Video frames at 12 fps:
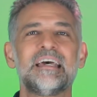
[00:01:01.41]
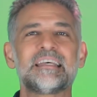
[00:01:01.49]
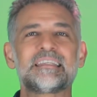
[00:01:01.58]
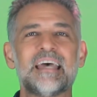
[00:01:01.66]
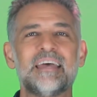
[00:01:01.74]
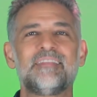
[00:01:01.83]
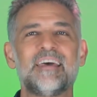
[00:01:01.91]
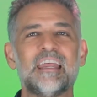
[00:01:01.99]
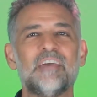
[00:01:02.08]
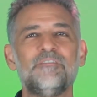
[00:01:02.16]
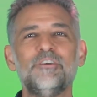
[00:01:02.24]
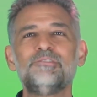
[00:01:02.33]
said that
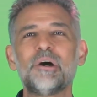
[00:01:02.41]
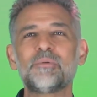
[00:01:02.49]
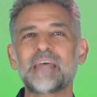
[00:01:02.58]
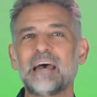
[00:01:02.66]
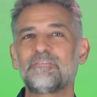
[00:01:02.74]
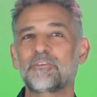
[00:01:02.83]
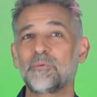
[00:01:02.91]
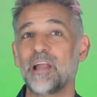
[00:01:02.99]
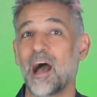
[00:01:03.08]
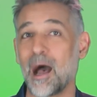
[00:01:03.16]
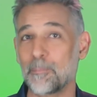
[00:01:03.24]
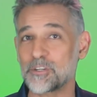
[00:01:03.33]
if you don't have three
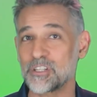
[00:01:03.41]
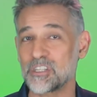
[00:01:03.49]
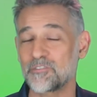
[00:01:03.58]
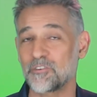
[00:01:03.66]
options